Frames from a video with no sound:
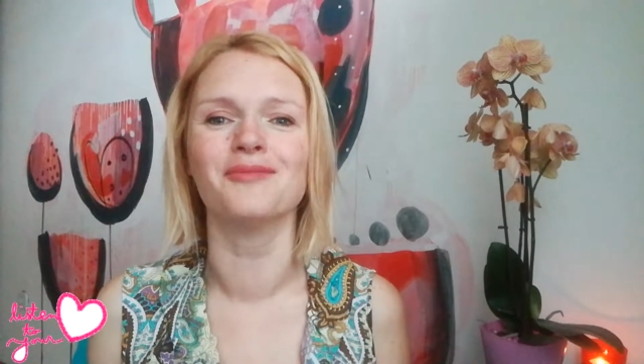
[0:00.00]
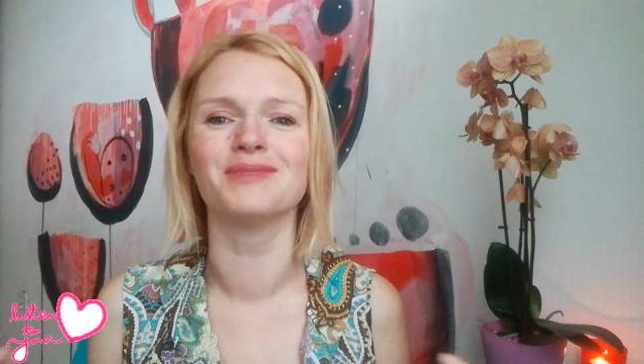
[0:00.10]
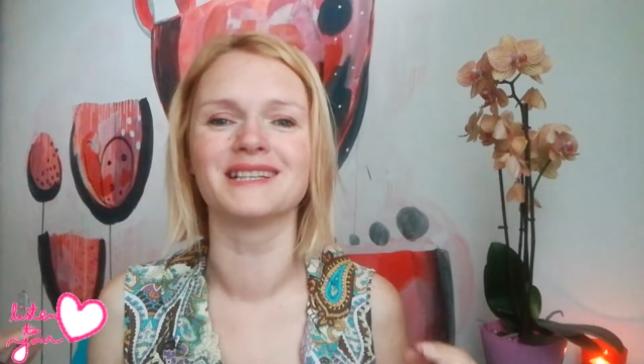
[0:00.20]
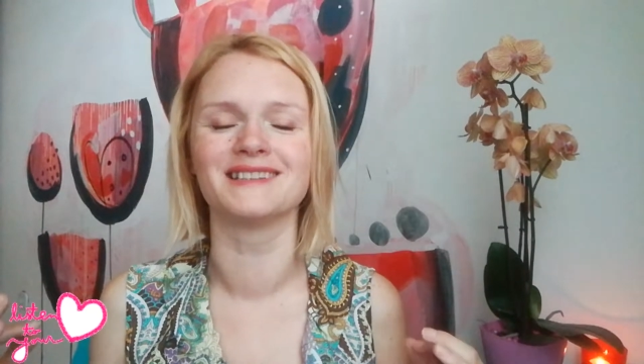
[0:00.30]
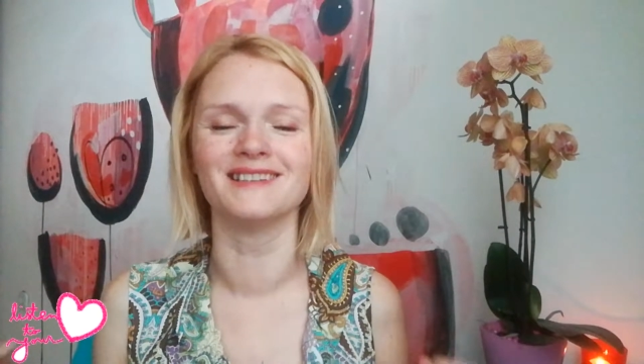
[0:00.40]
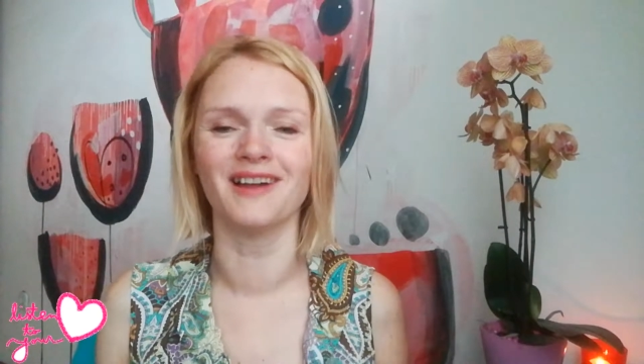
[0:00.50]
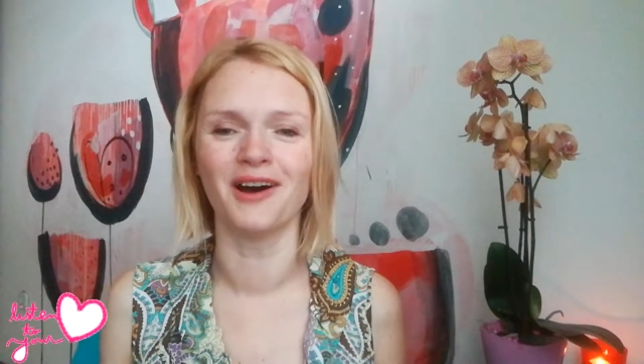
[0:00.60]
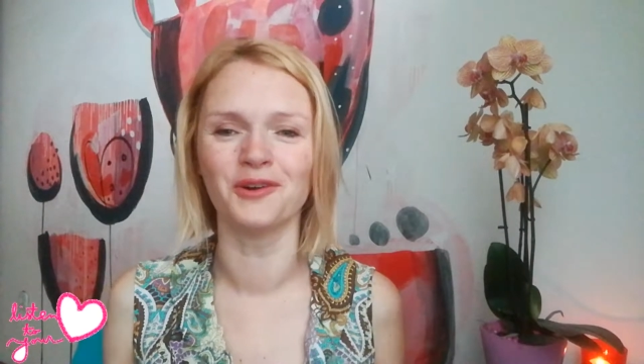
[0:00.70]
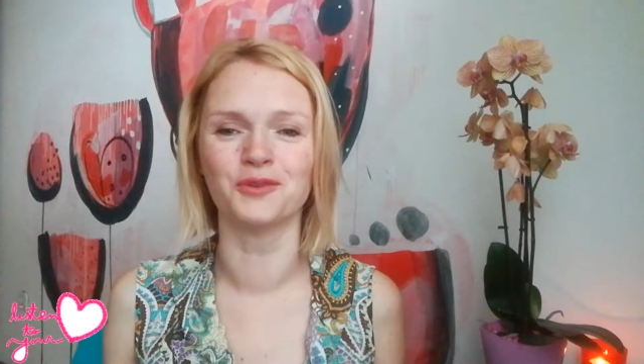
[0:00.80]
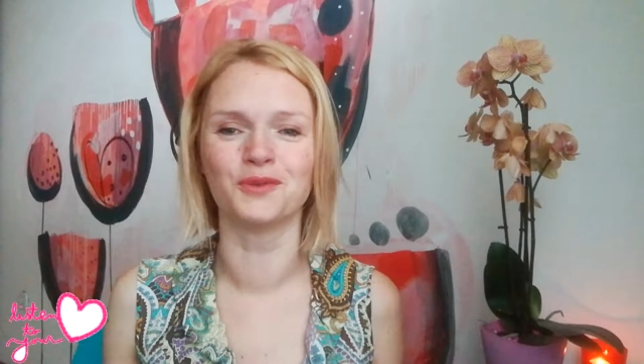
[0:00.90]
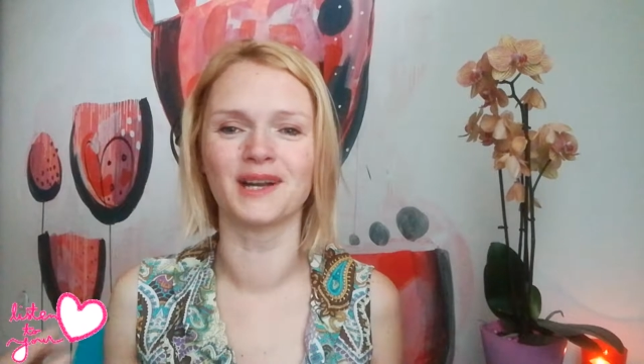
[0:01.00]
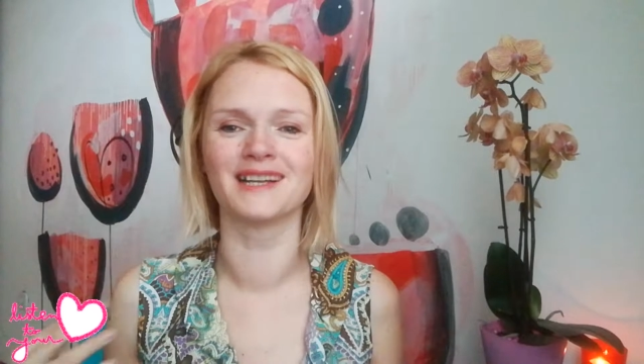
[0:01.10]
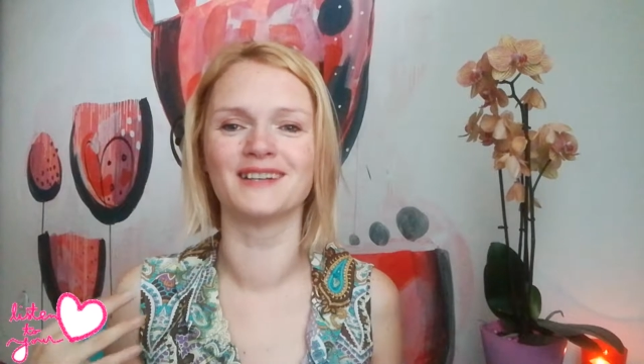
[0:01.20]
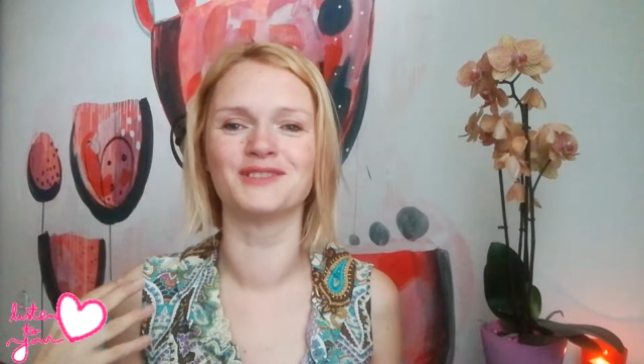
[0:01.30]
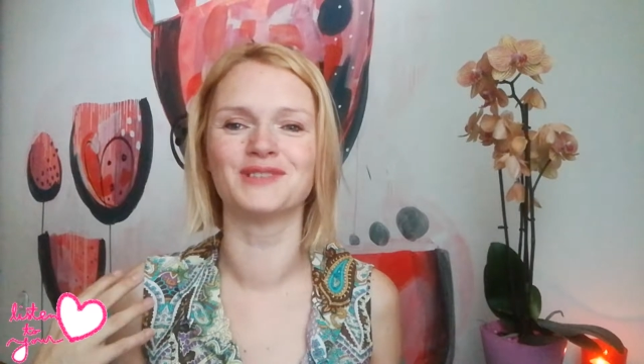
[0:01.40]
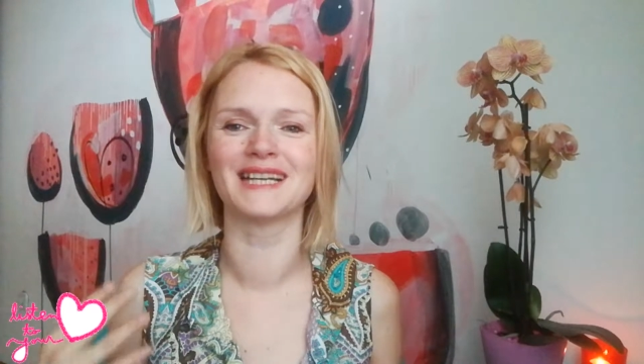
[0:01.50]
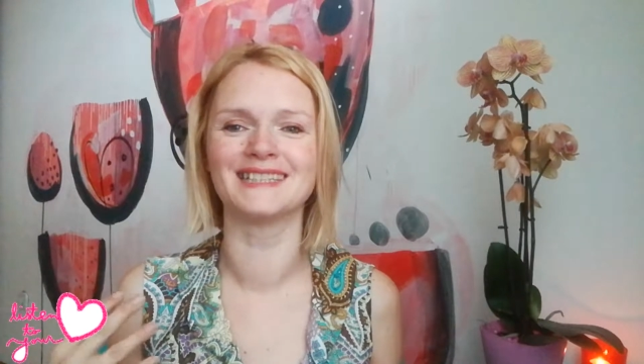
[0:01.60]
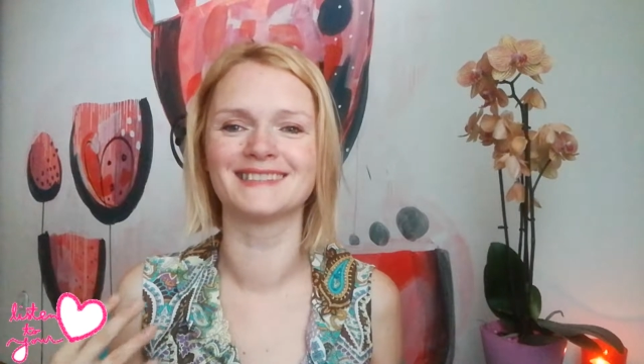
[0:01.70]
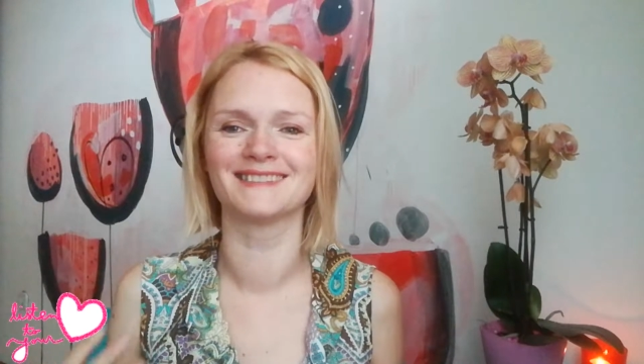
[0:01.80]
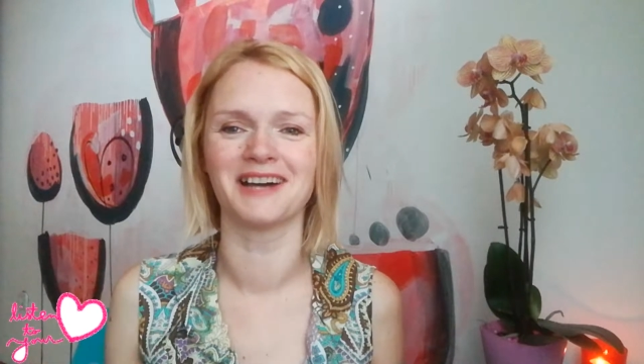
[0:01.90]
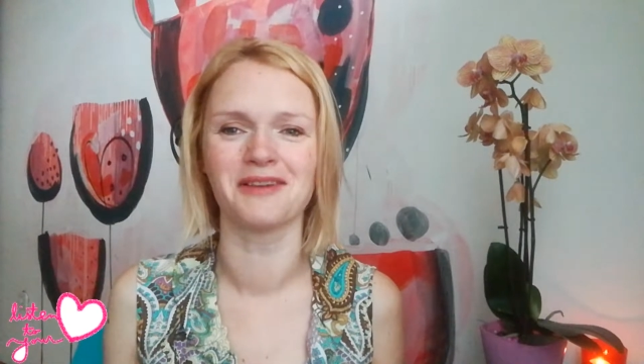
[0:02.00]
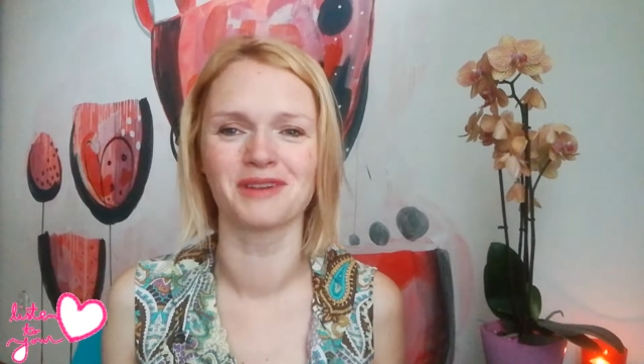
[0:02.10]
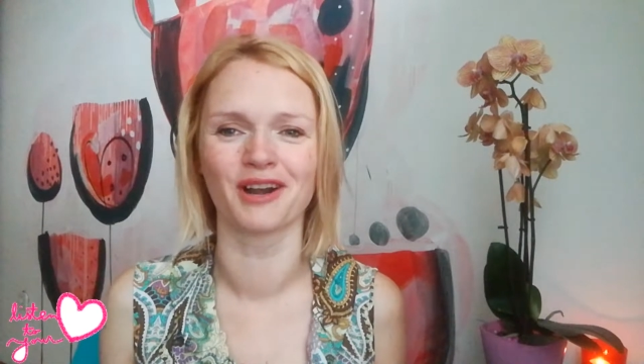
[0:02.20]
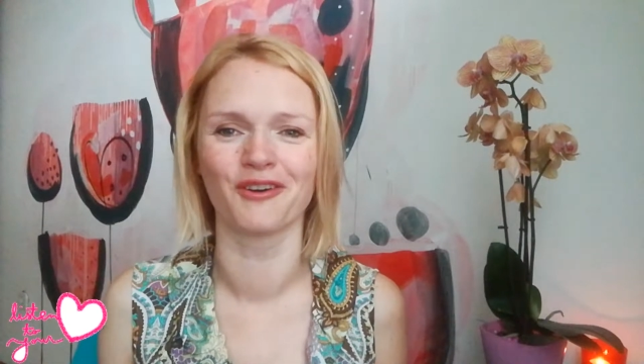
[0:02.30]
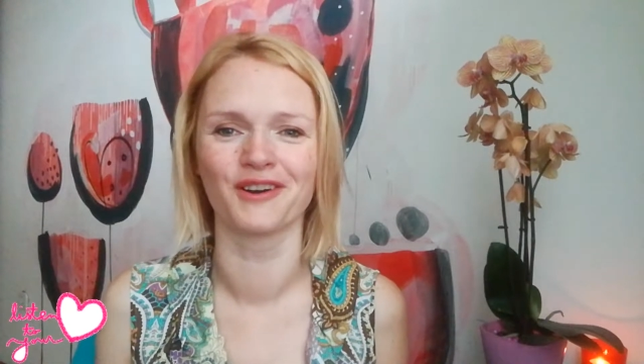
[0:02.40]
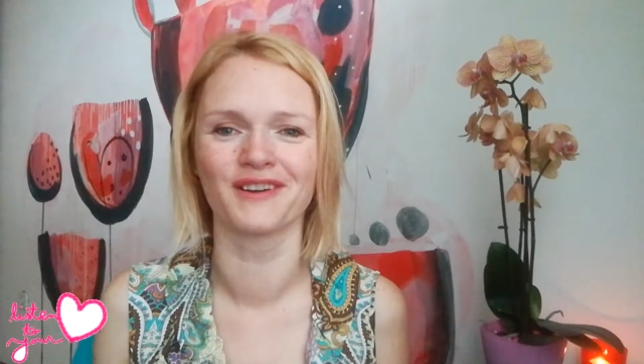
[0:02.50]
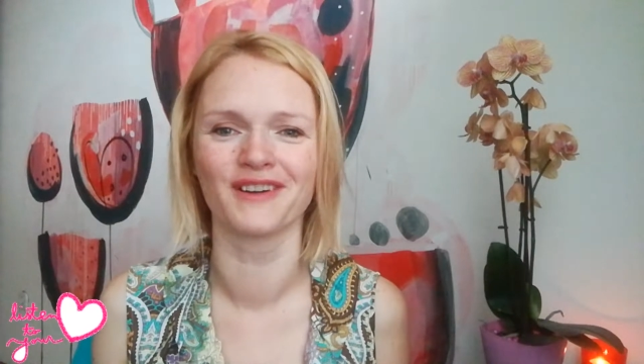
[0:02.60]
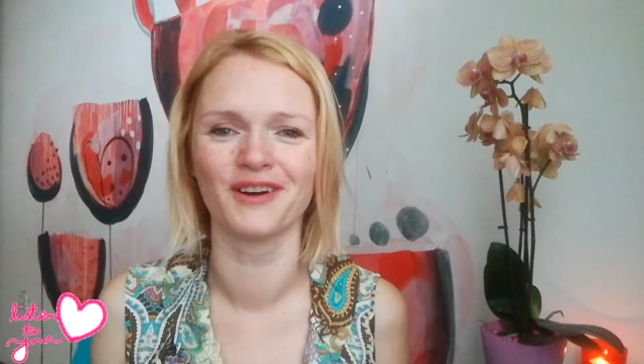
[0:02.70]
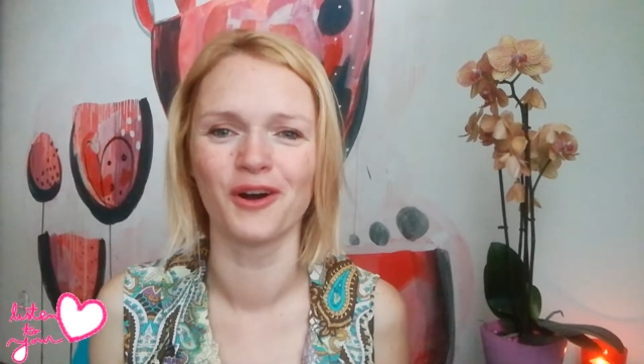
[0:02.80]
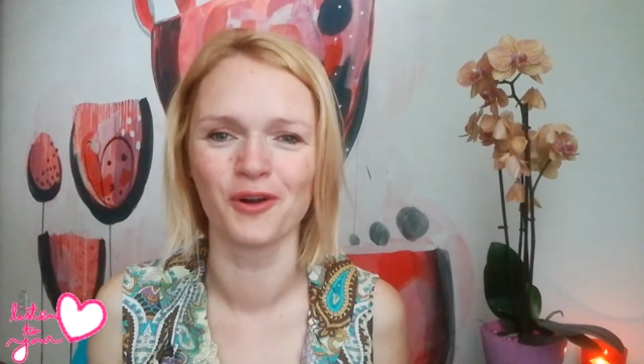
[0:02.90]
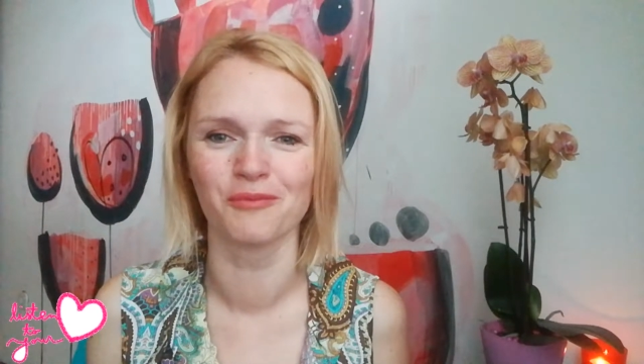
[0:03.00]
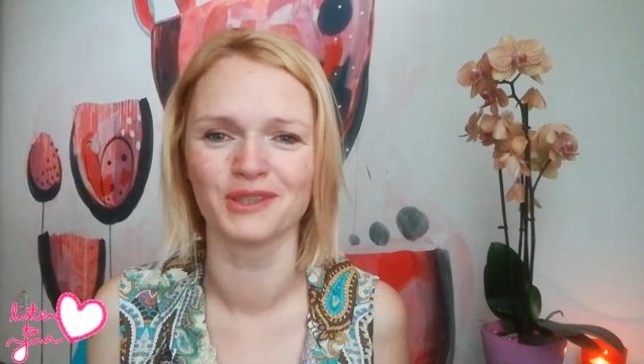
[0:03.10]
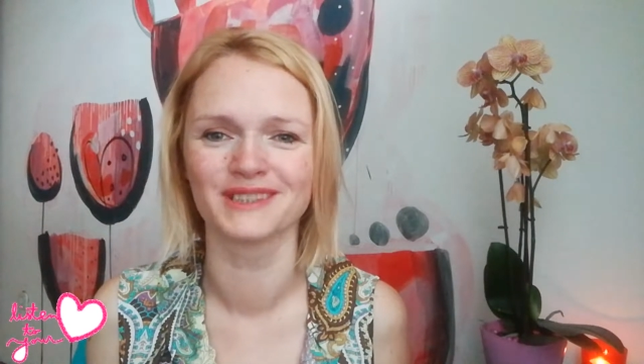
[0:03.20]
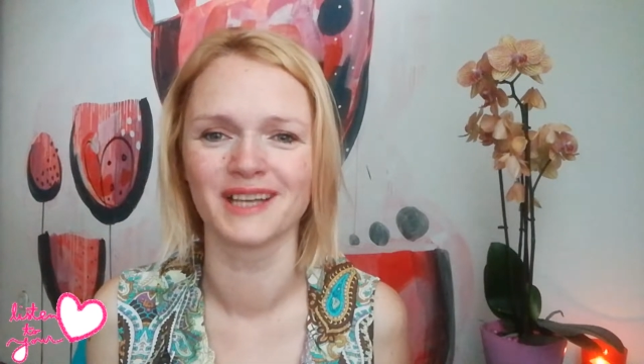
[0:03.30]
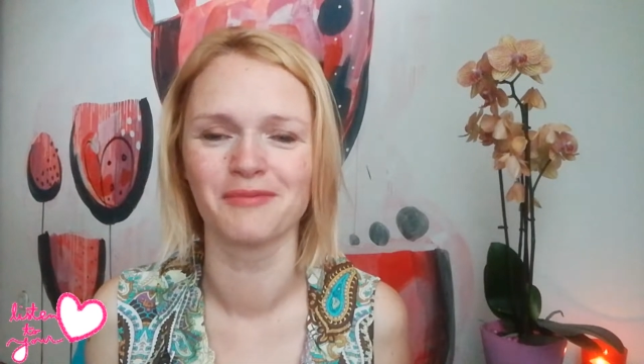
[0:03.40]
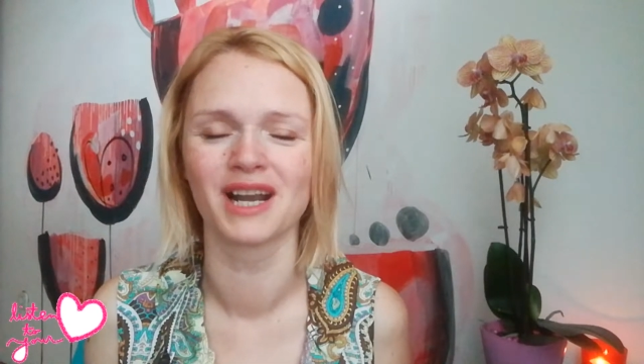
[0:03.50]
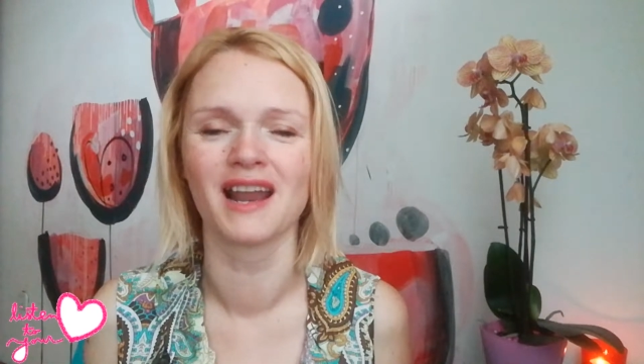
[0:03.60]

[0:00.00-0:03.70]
But now when when it's summer, or almost summer,